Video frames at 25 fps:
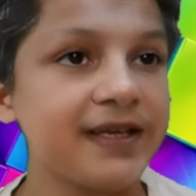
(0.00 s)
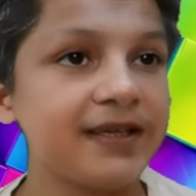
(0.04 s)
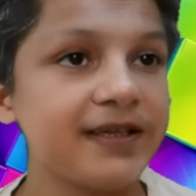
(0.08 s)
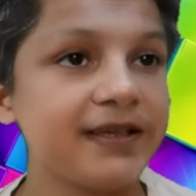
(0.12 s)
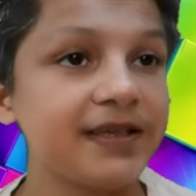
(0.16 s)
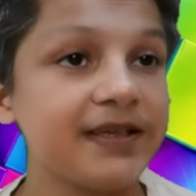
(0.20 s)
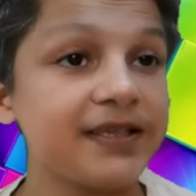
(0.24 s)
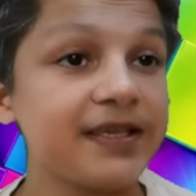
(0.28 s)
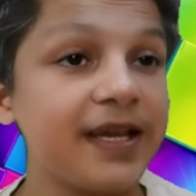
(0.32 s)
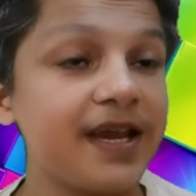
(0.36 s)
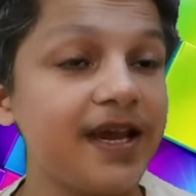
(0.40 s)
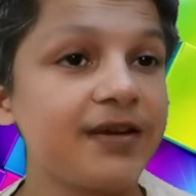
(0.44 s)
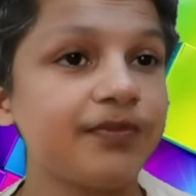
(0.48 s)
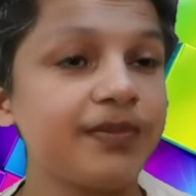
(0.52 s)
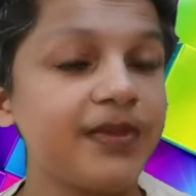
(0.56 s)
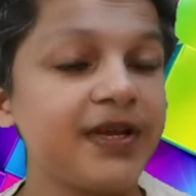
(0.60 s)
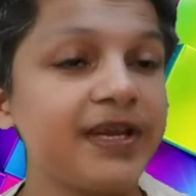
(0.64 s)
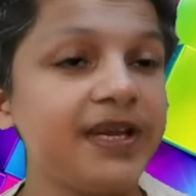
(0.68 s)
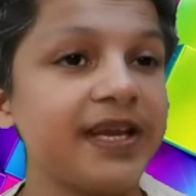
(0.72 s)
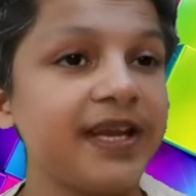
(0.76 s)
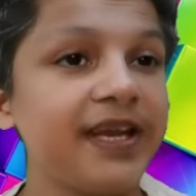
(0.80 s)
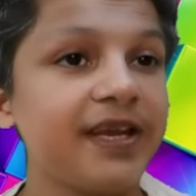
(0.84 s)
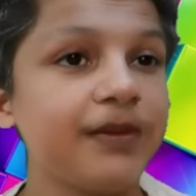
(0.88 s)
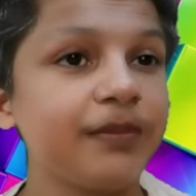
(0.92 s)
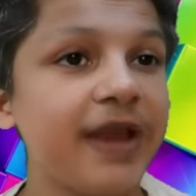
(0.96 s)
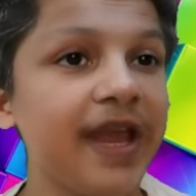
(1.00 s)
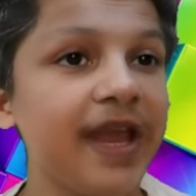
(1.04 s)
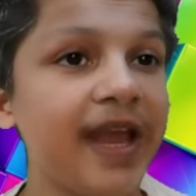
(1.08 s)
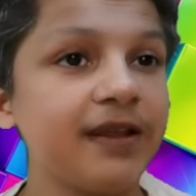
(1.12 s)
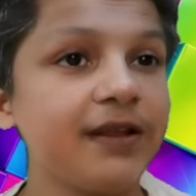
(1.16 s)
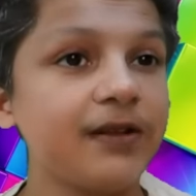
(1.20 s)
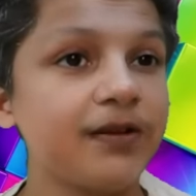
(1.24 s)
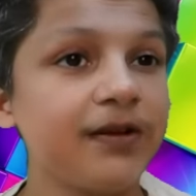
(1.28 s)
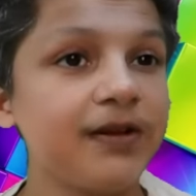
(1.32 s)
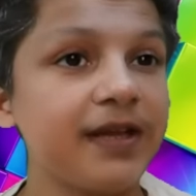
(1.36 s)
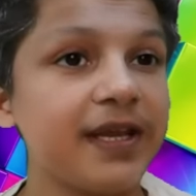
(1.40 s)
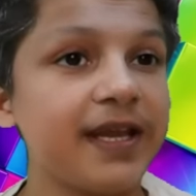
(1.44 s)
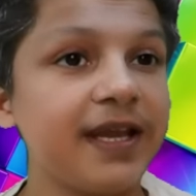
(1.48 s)
the Scorpion King may
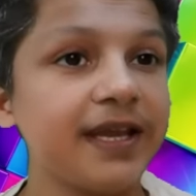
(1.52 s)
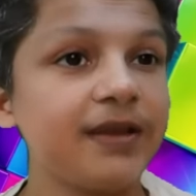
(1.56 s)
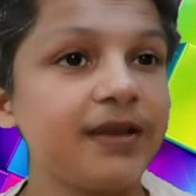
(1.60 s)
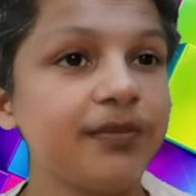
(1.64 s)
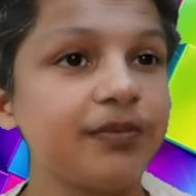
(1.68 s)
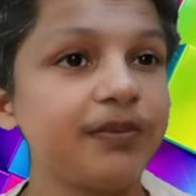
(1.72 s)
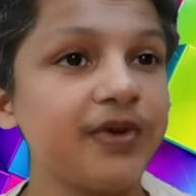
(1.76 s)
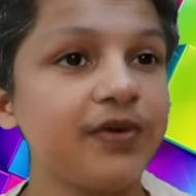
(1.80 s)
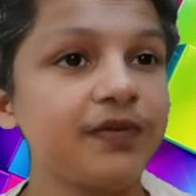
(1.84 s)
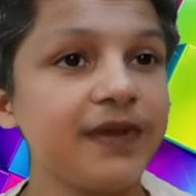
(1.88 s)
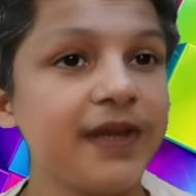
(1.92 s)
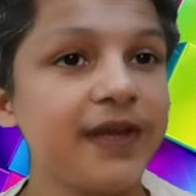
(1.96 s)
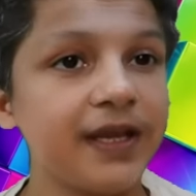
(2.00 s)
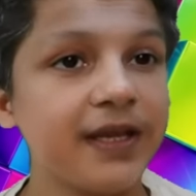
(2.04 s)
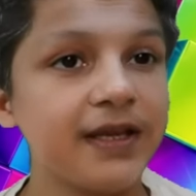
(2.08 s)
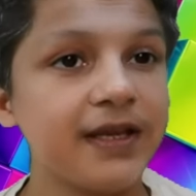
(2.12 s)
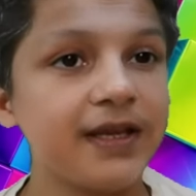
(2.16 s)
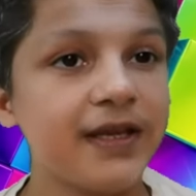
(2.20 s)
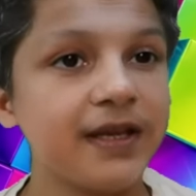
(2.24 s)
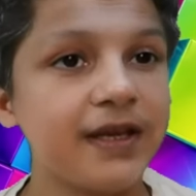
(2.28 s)
look like a movie,